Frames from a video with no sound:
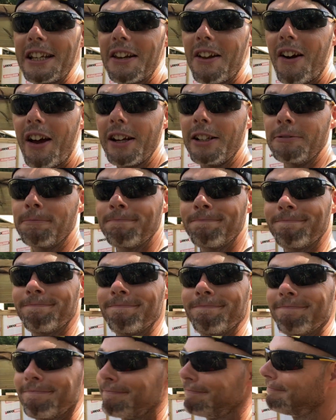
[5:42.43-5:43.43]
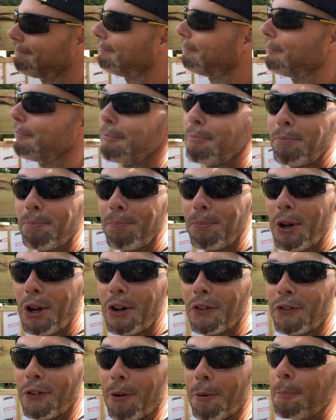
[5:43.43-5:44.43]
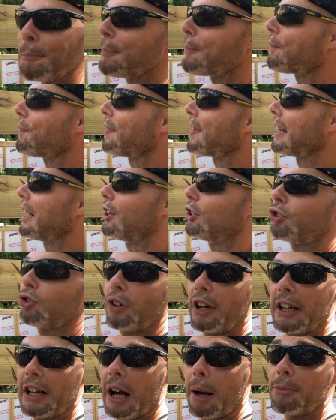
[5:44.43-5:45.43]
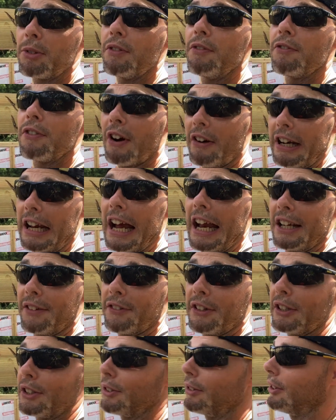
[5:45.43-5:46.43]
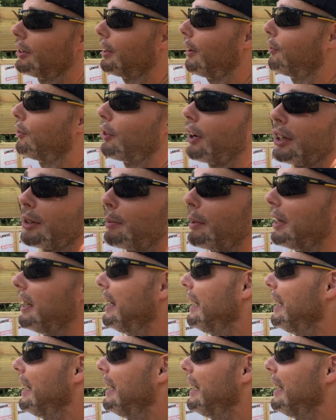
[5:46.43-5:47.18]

line. Beautiful. String comes in very handy for this sort of stuff, trust me.